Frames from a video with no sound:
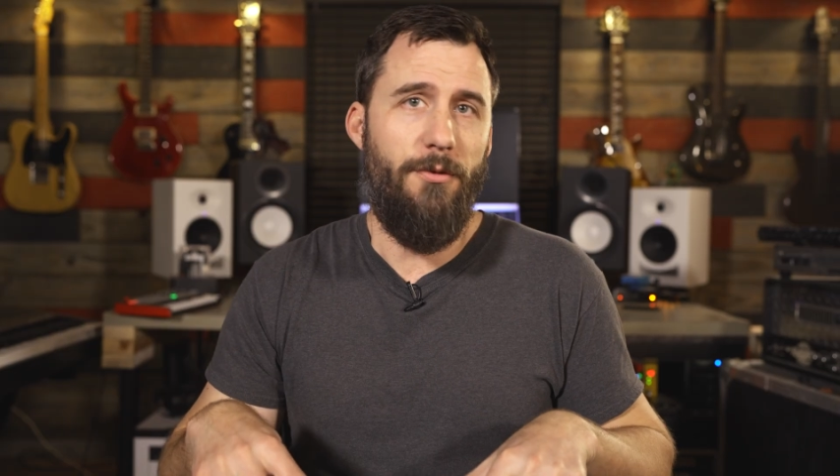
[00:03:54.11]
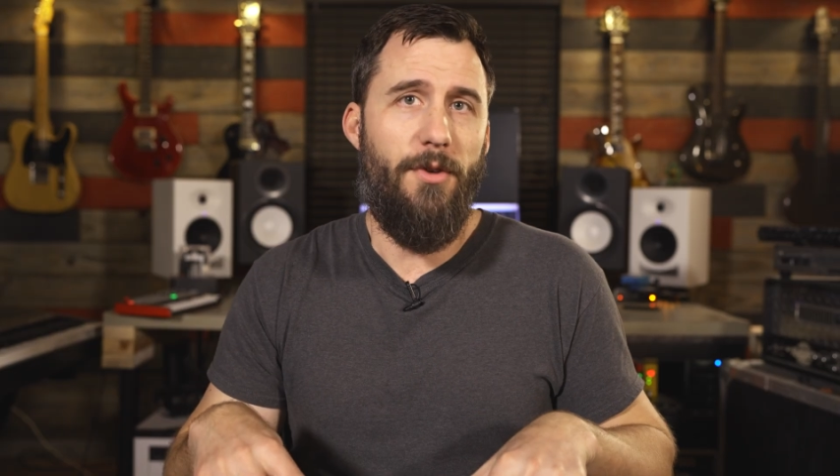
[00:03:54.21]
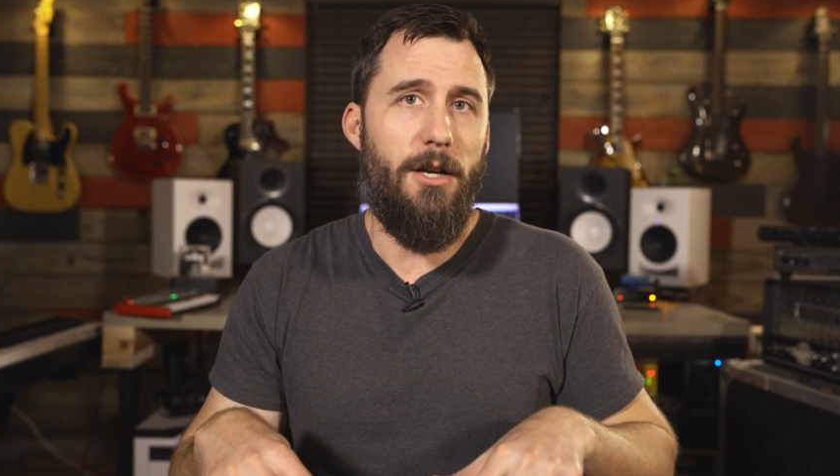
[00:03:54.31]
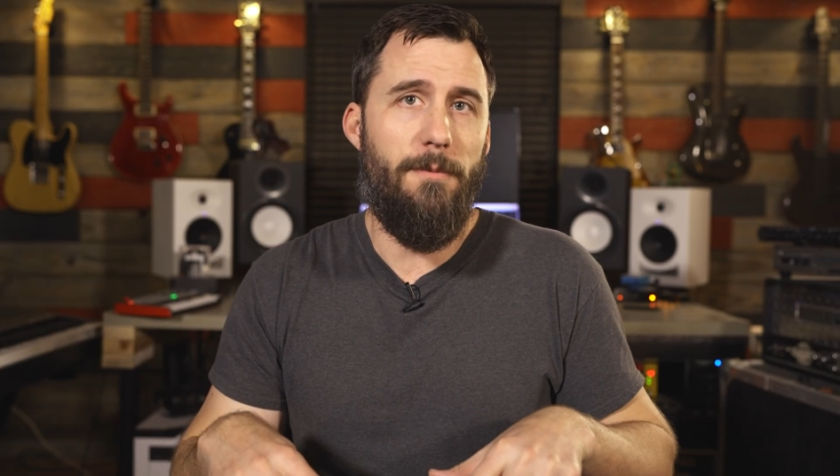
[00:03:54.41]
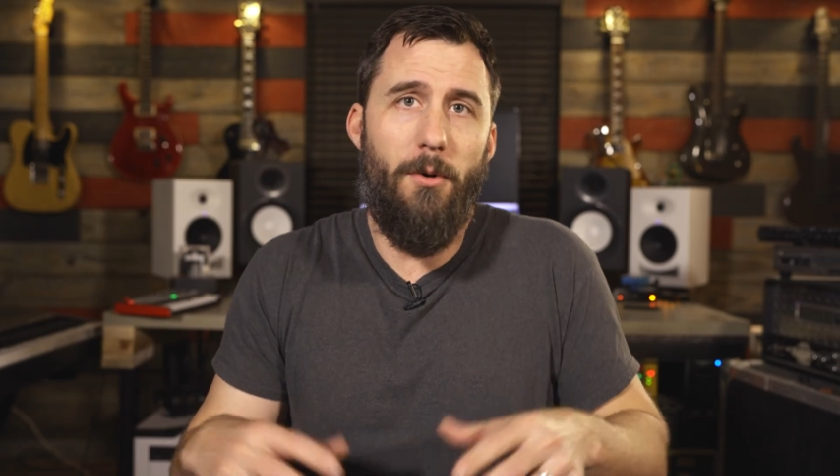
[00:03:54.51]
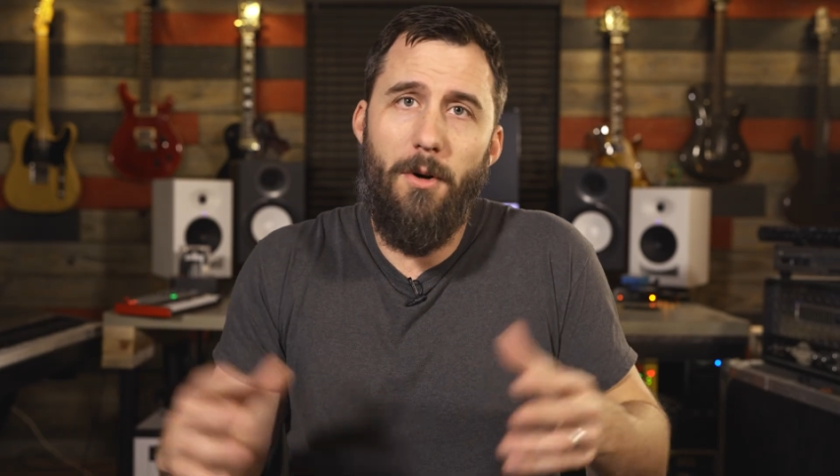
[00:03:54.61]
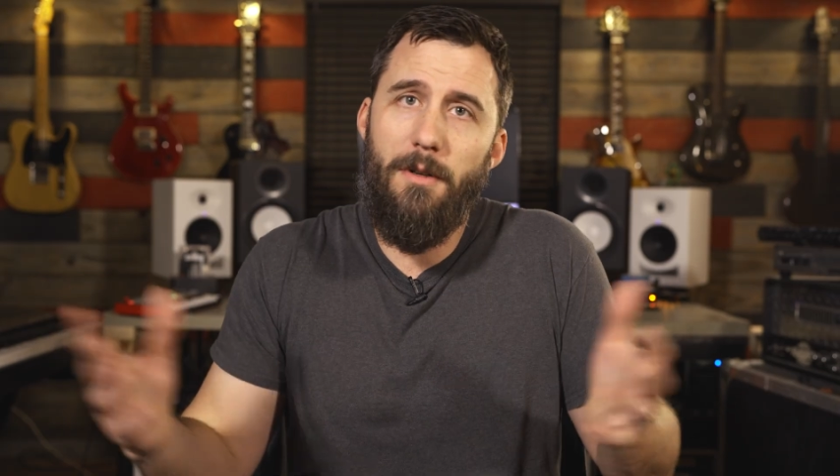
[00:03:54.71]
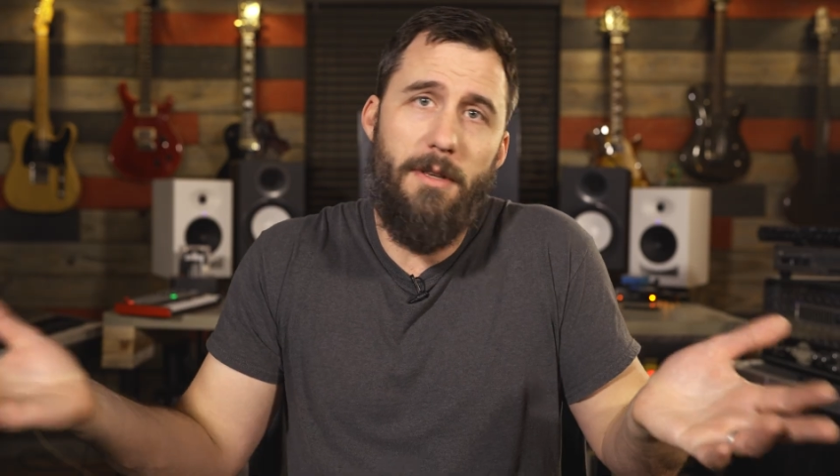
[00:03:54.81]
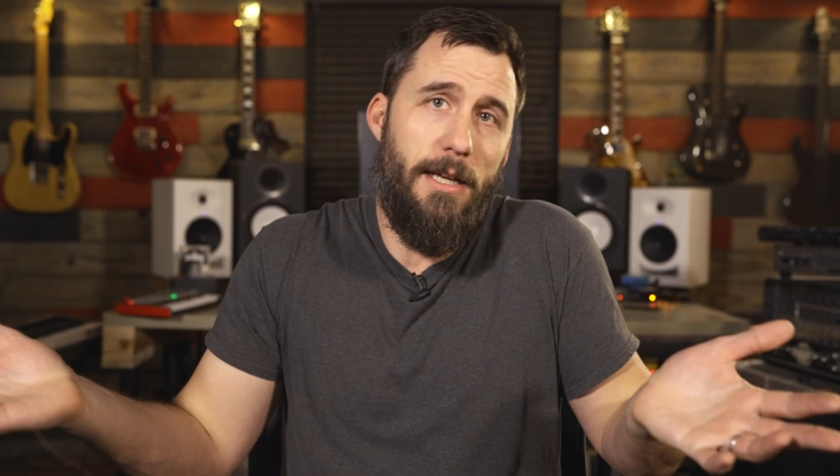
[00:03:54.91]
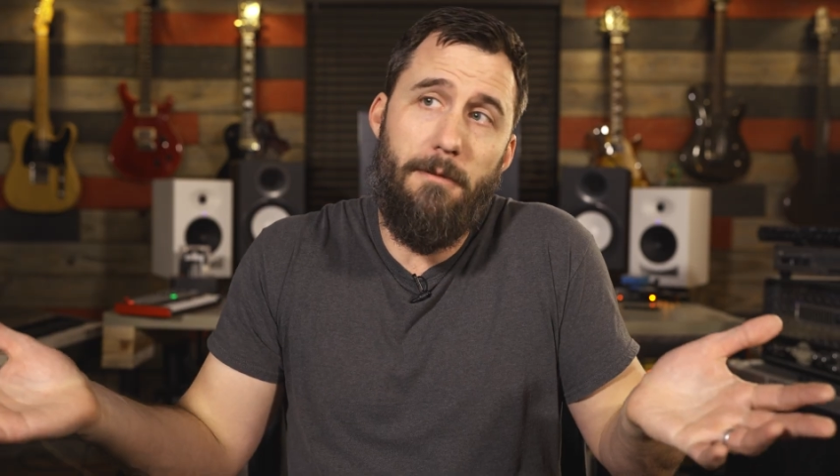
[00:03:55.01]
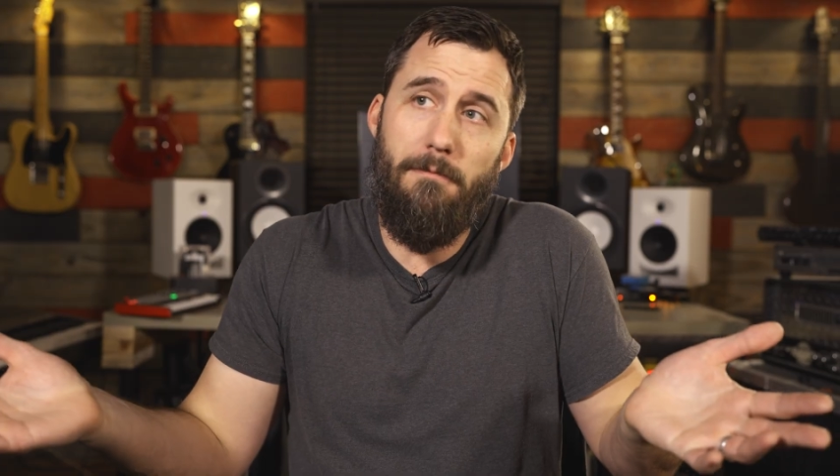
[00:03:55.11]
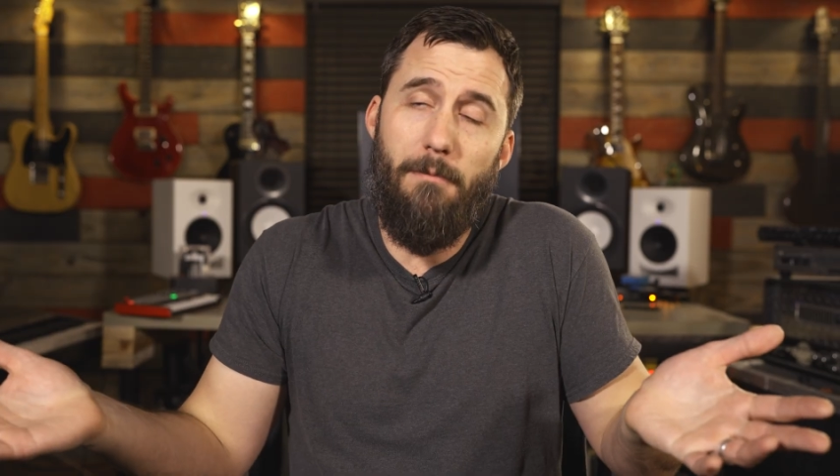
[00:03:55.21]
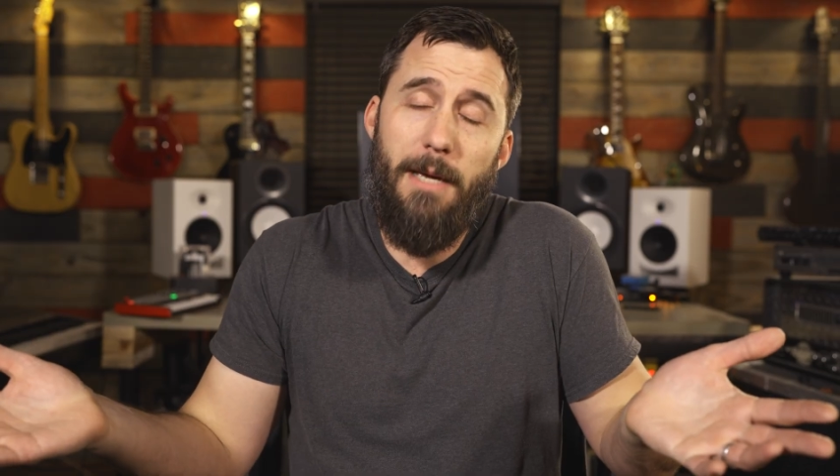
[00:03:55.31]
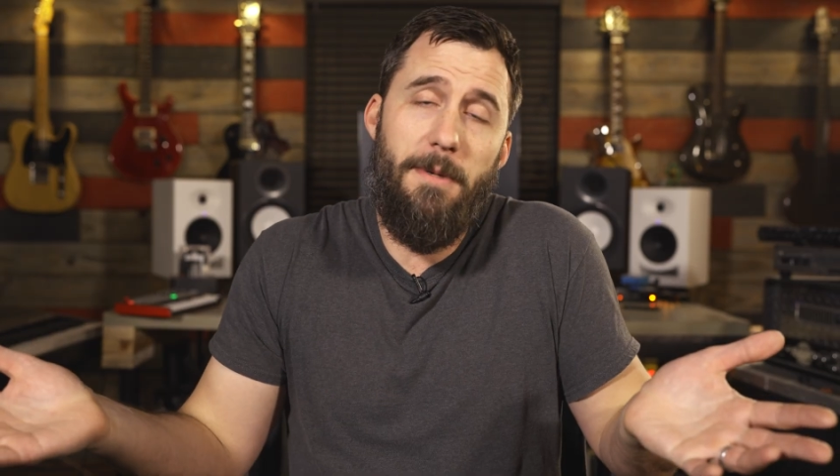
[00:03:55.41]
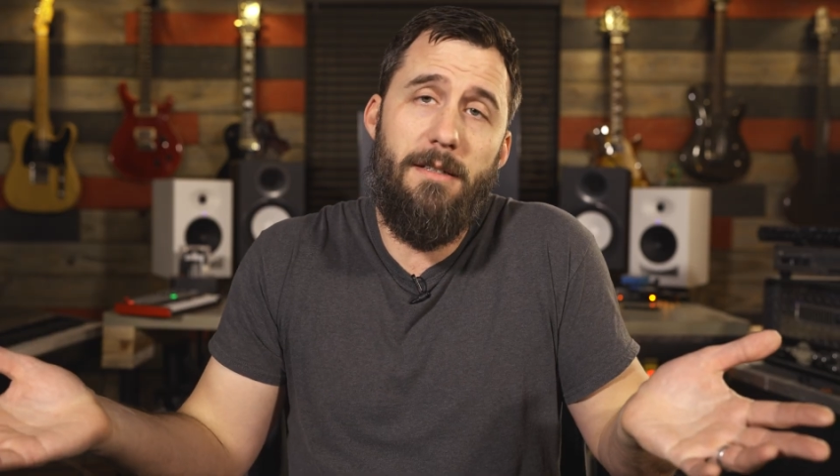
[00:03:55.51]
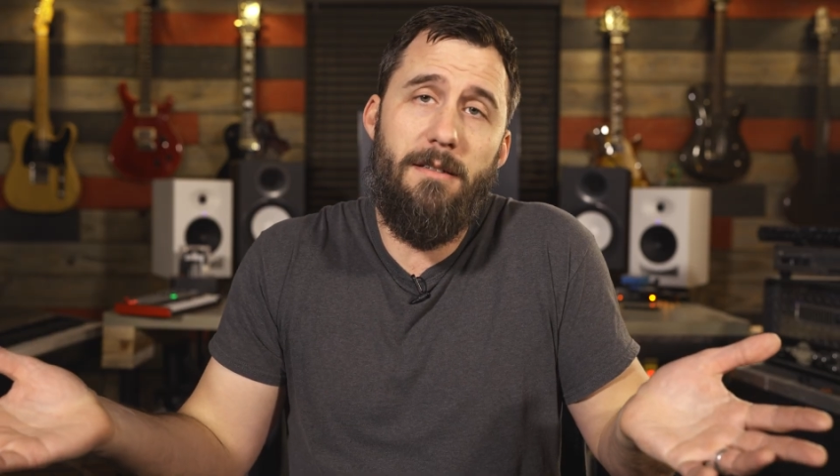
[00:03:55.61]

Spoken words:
the FaderPort, then maybe it's